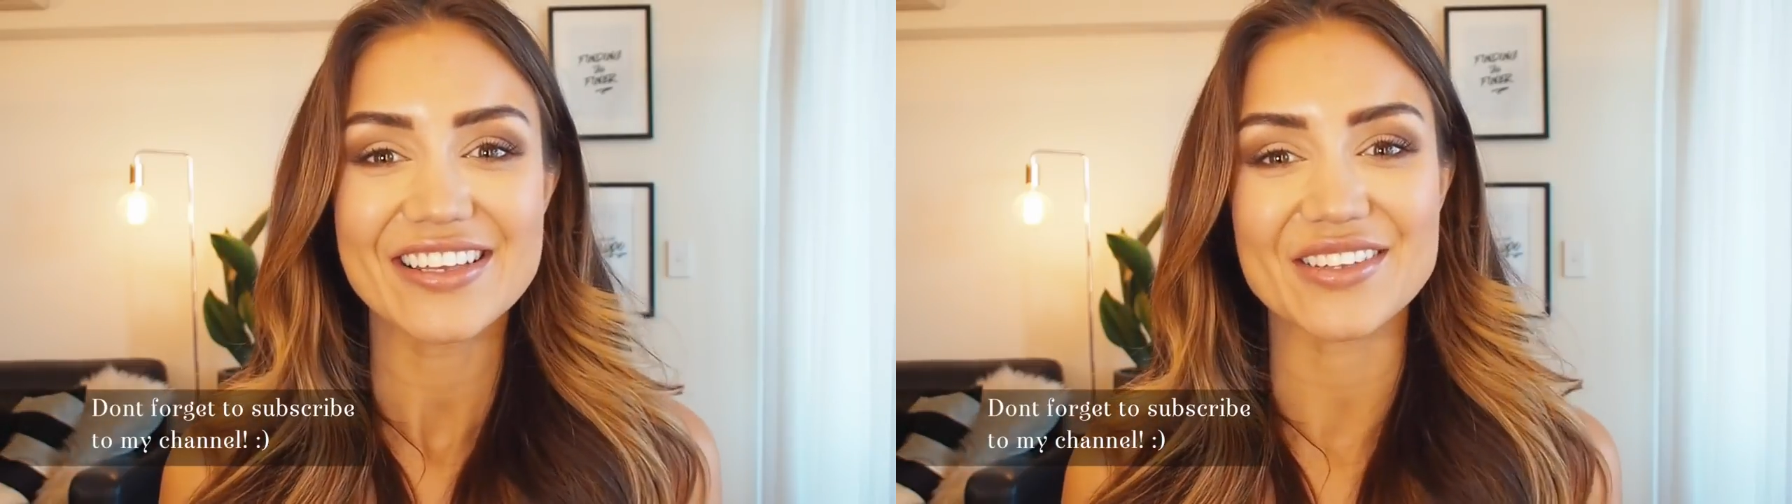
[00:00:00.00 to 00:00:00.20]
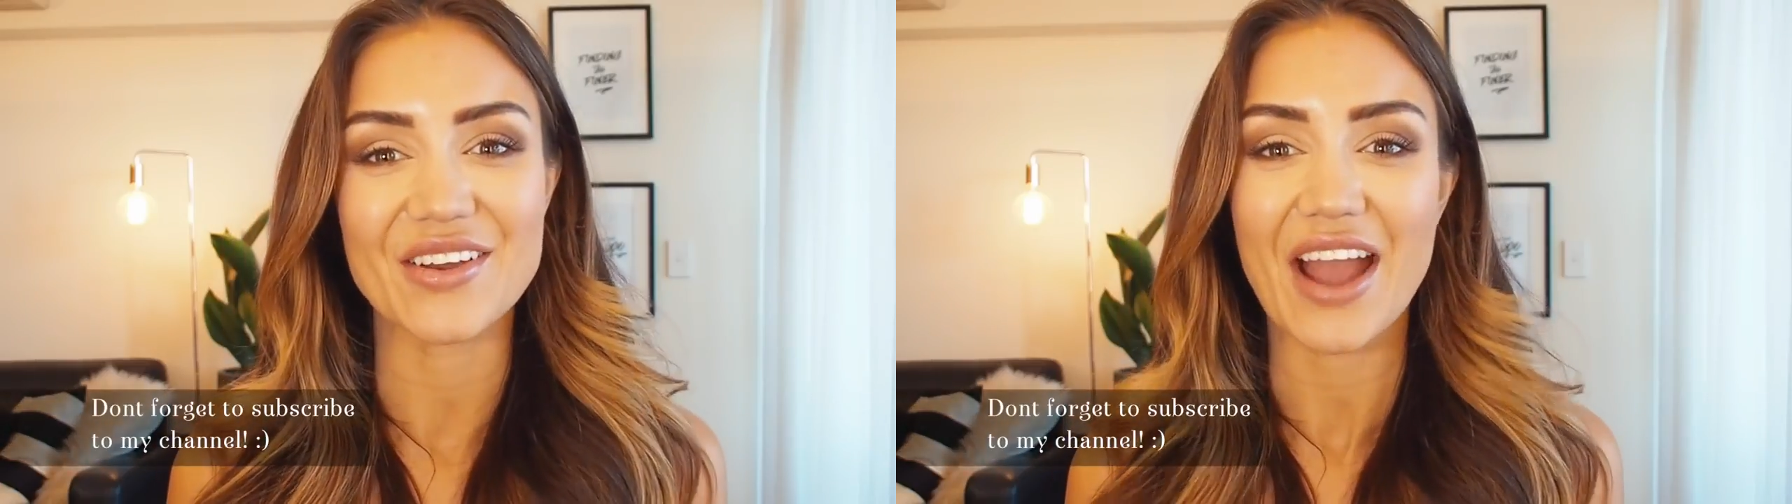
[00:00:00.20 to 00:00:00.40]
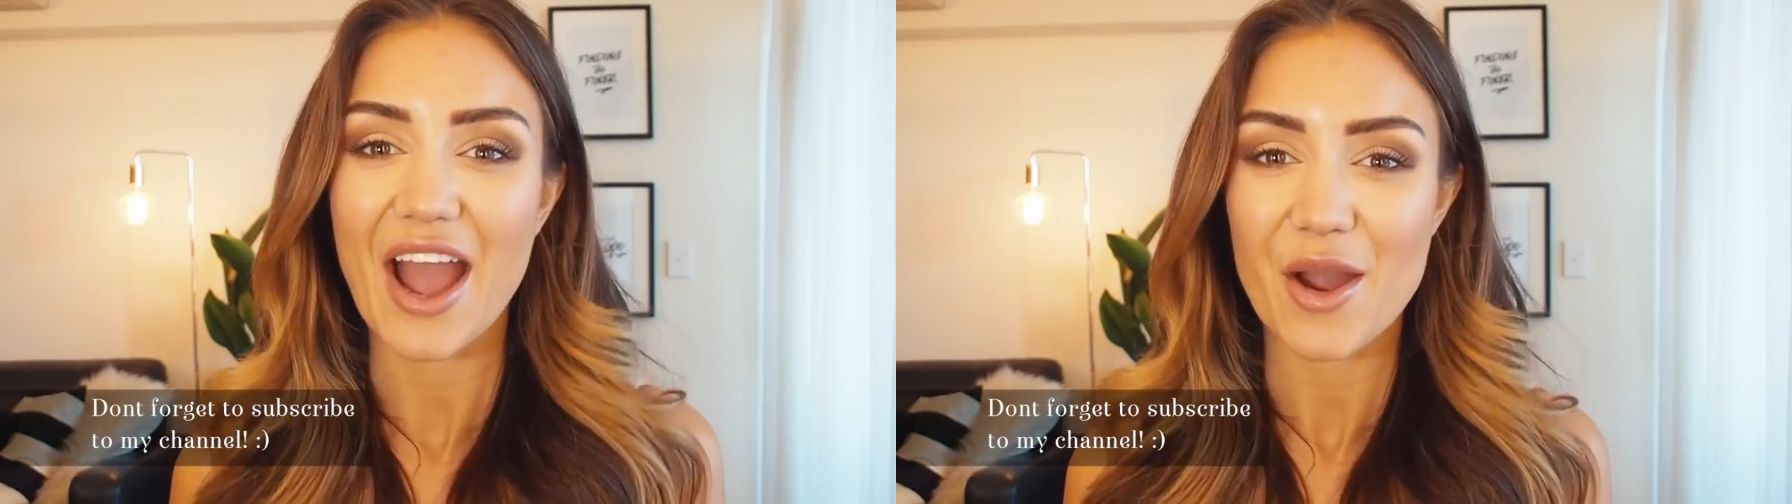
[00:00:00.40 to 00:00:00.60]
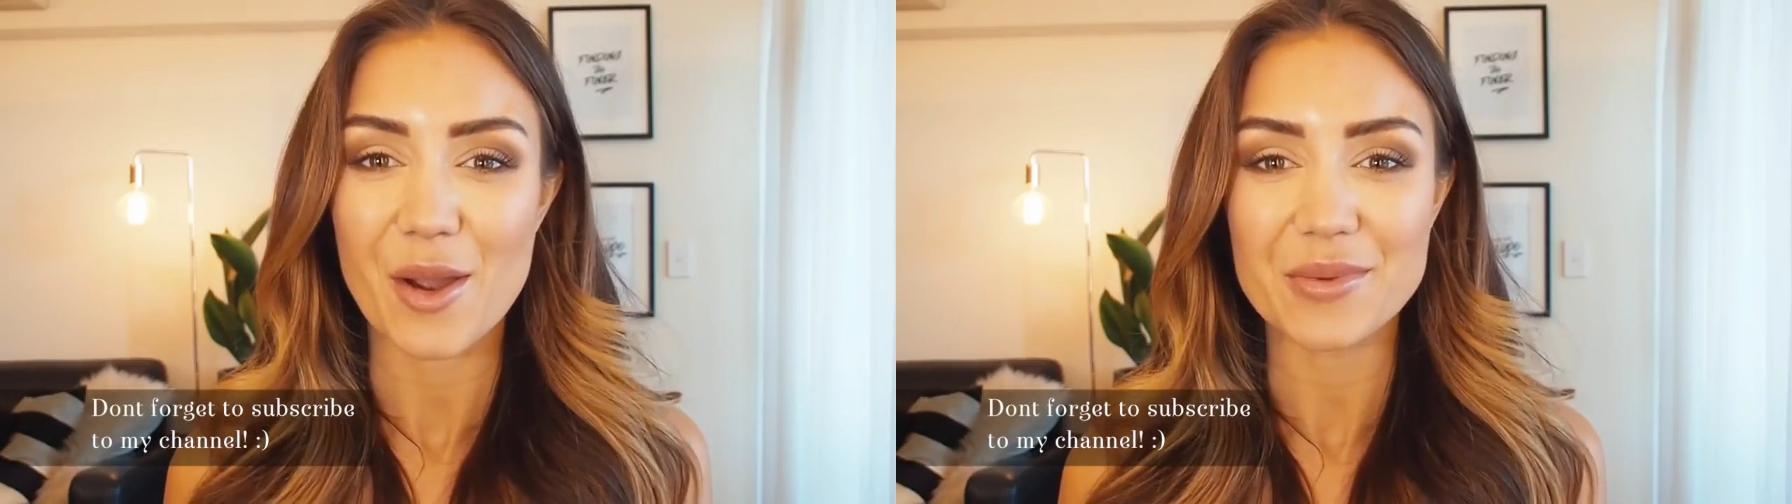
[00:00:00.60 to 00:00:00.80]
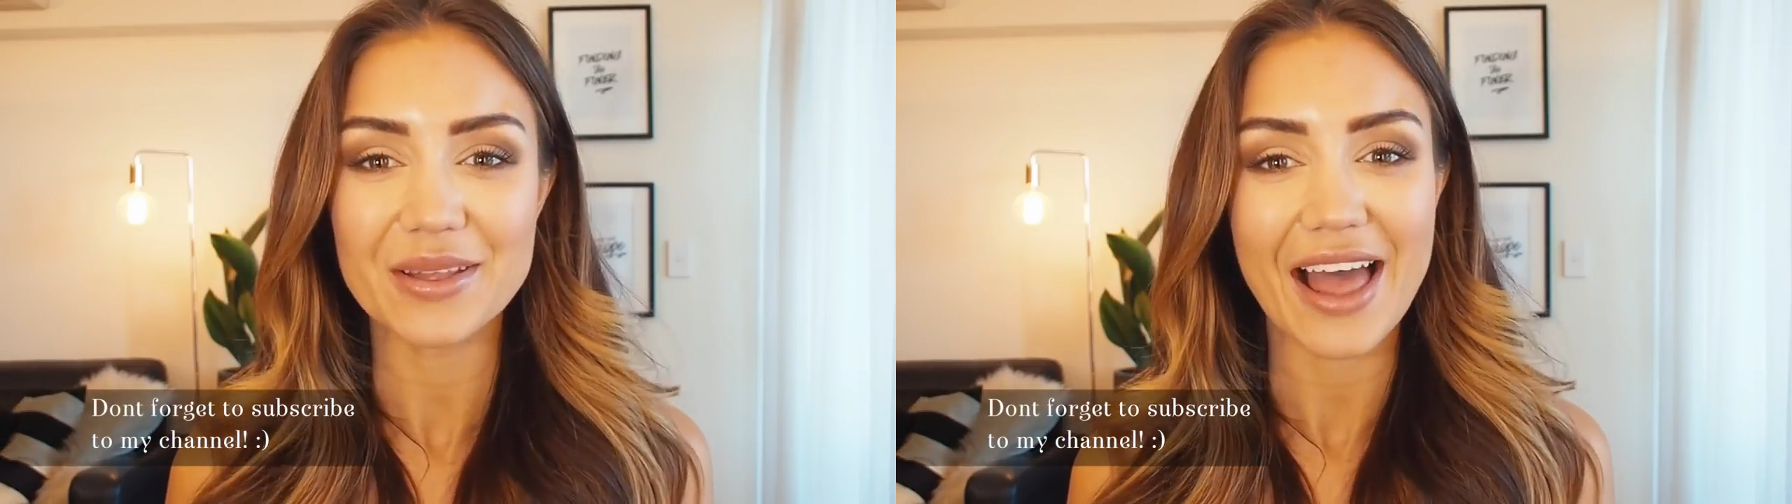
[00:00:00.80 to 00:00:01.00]
So I
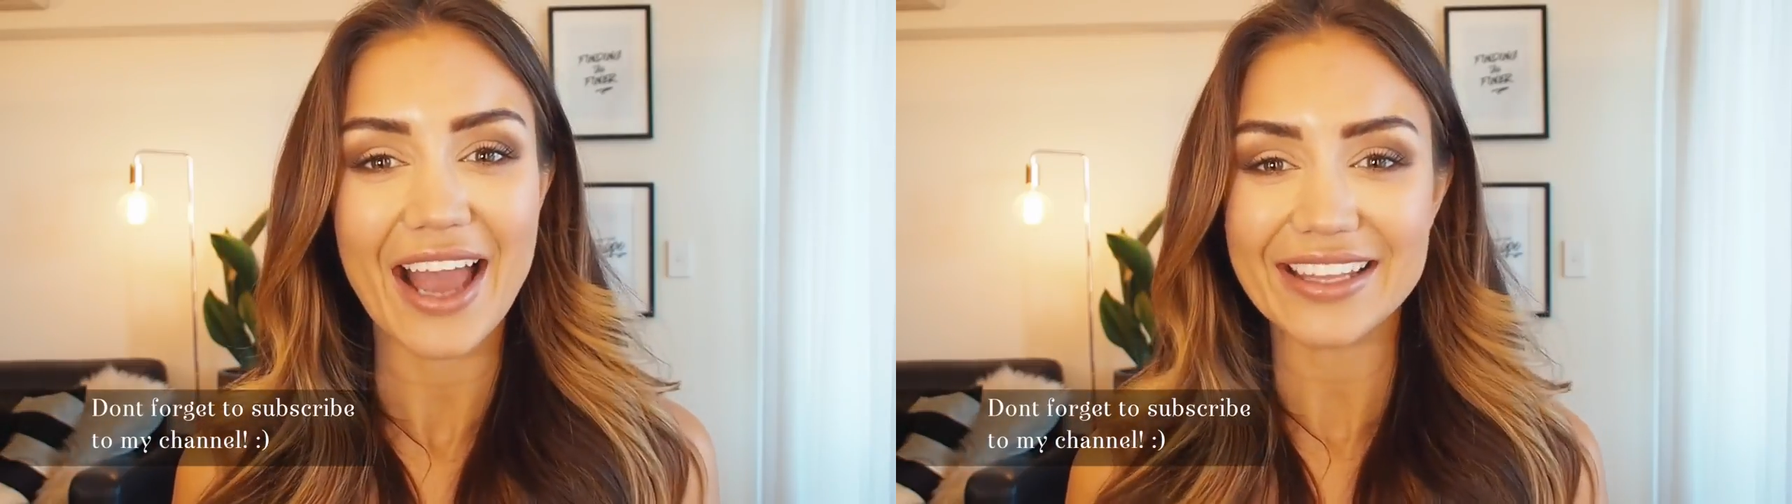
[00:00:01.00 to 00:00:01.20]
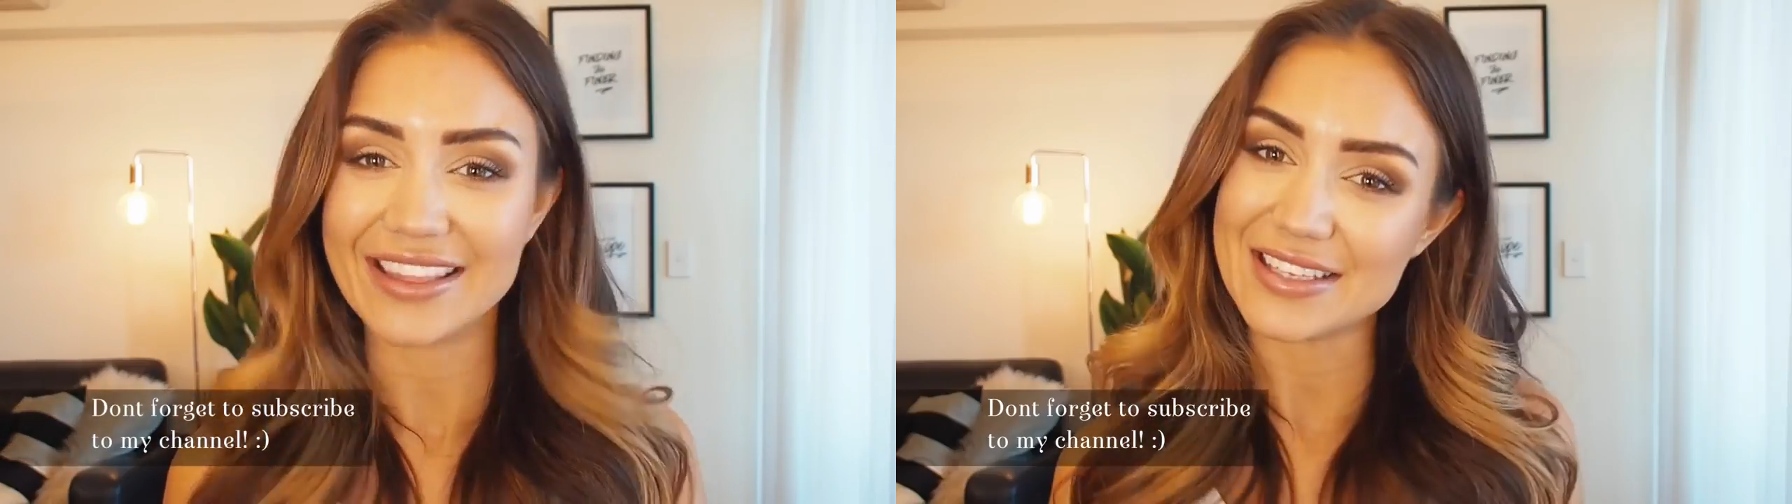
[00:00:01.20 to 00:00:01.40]
hope you like.